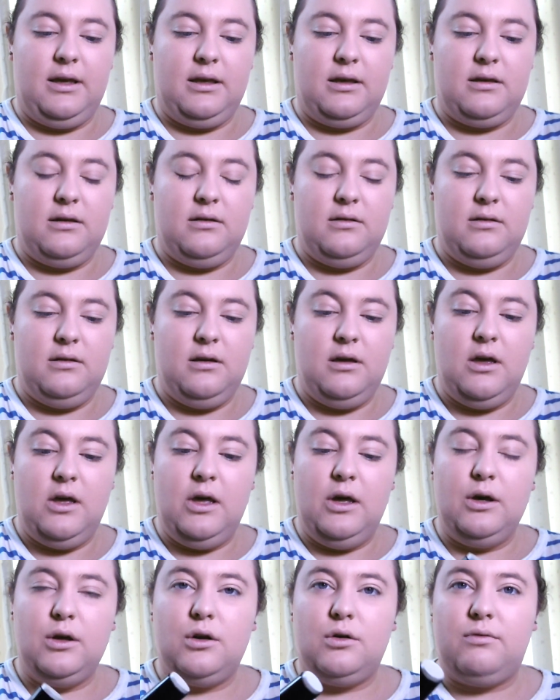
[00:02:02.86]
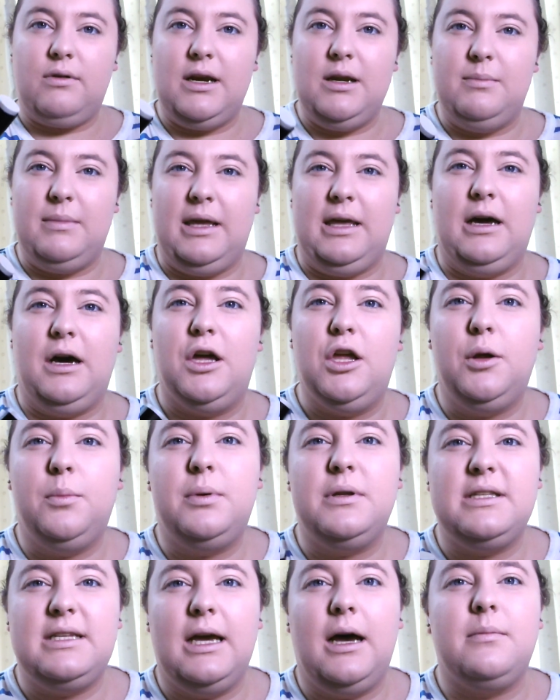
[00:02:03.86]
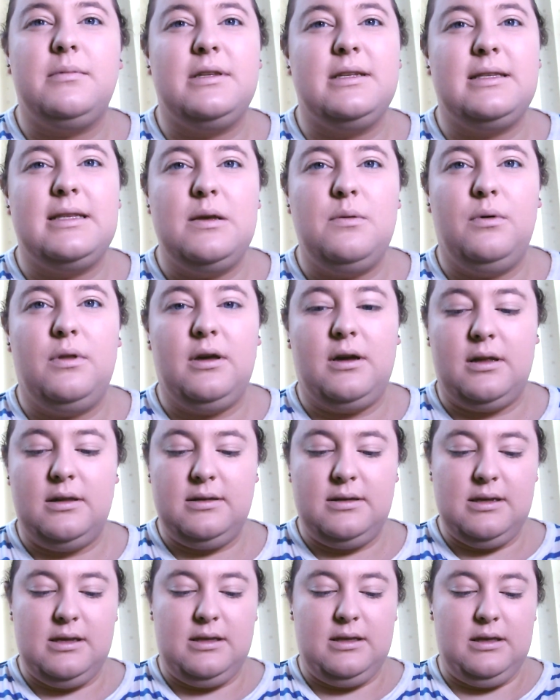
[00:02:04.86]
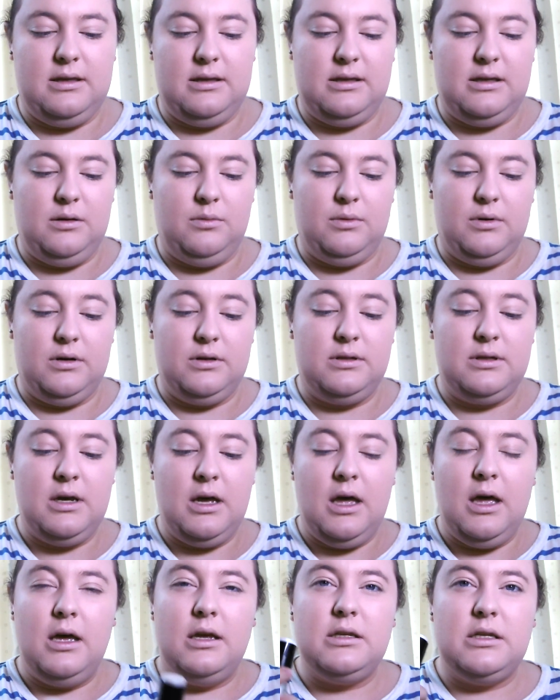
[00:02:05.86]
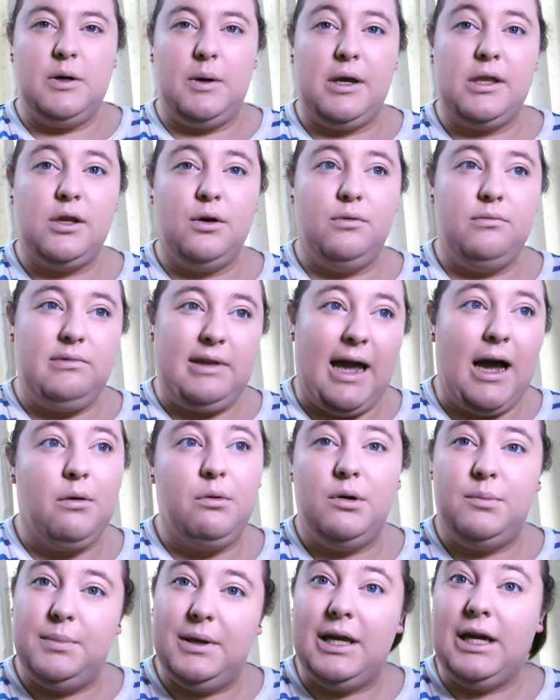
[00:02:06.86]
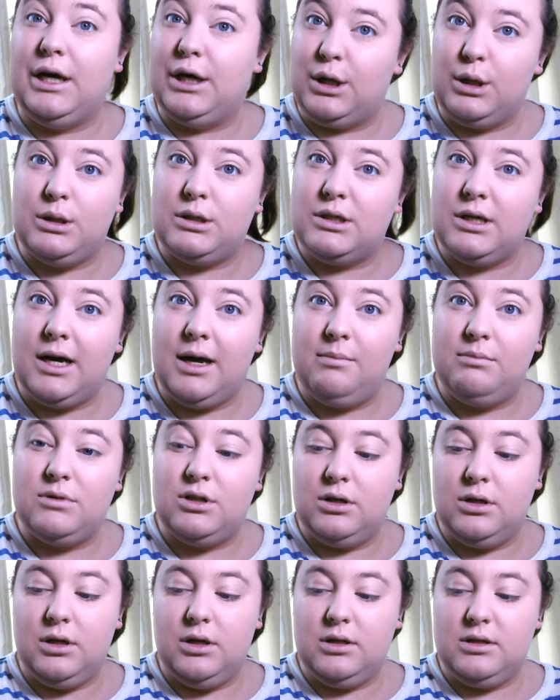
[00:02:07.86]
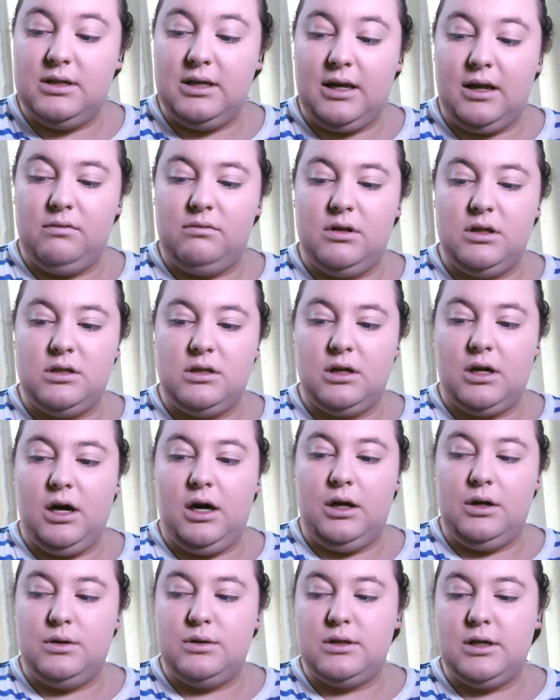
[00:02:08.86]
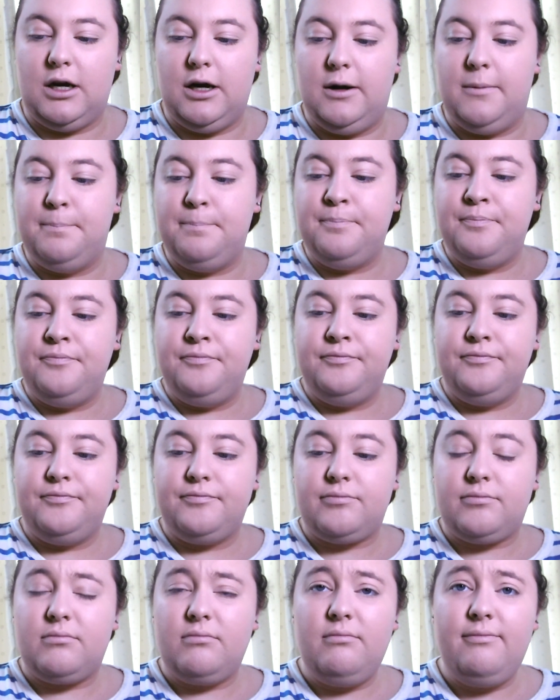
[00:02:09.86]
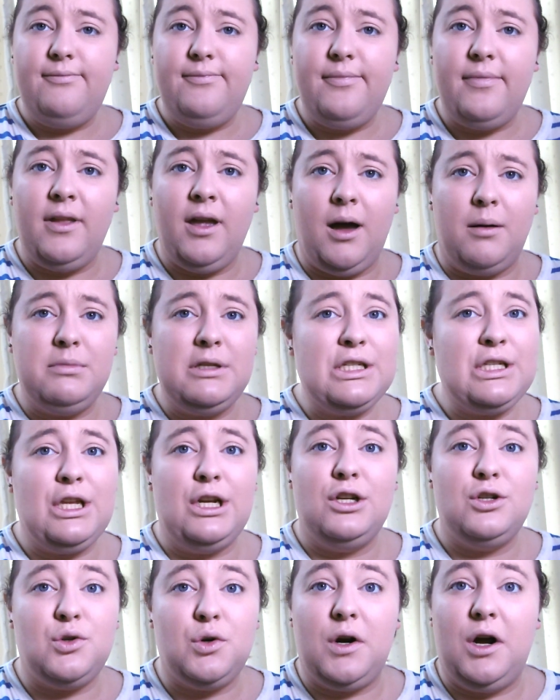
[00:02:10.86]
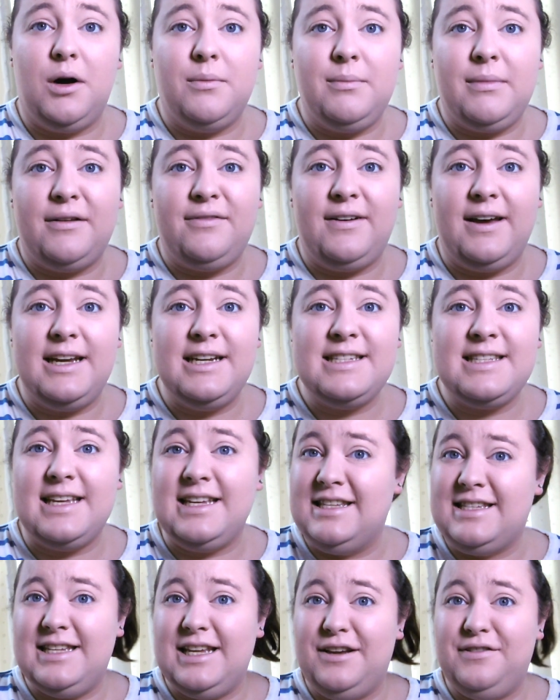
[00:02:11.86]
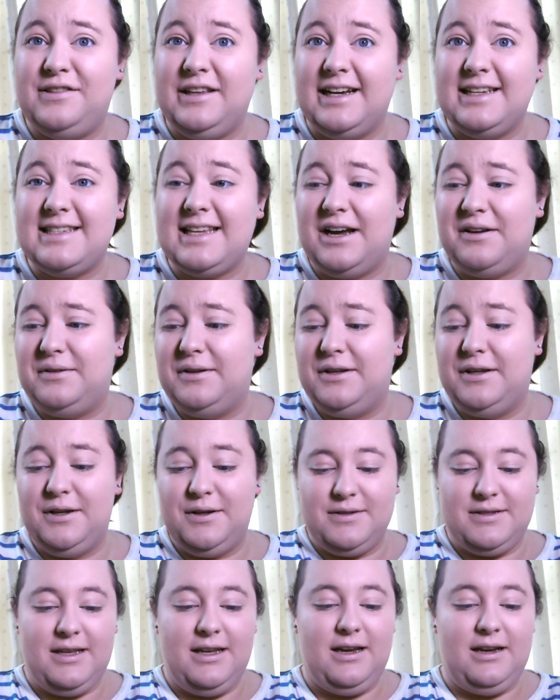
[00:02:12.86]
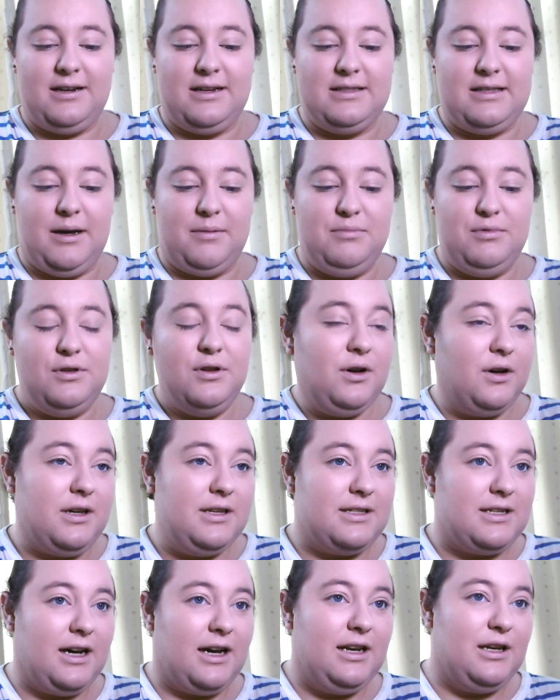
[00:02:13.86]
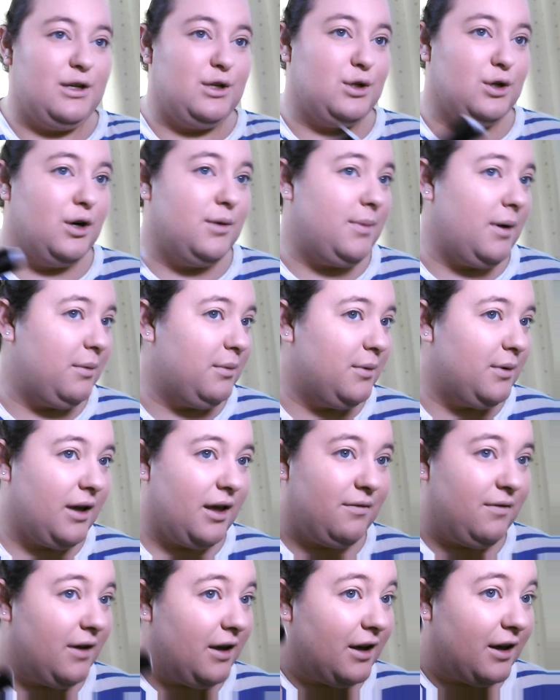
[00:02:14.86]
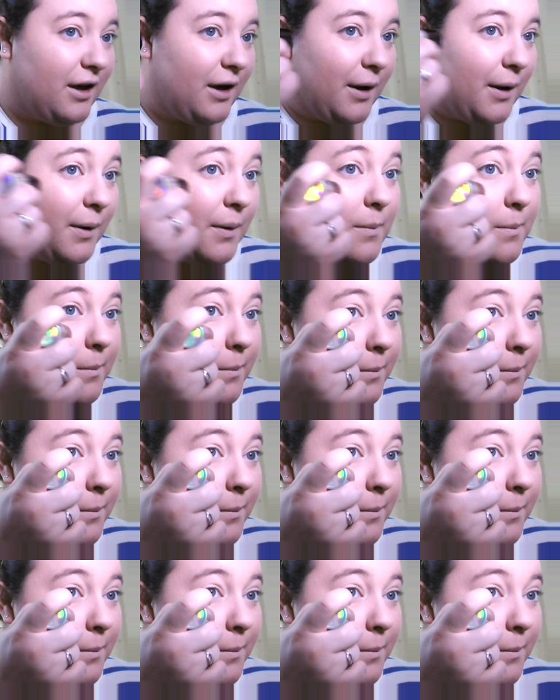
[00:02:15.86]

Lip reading: like creamy, I opened it up to see what the consistency was, so I thought now would be a good time to give this a go. So I'm just going to draw it on my face and see if that's how you use it, because I'm not entirely sure, but we'll give it a go.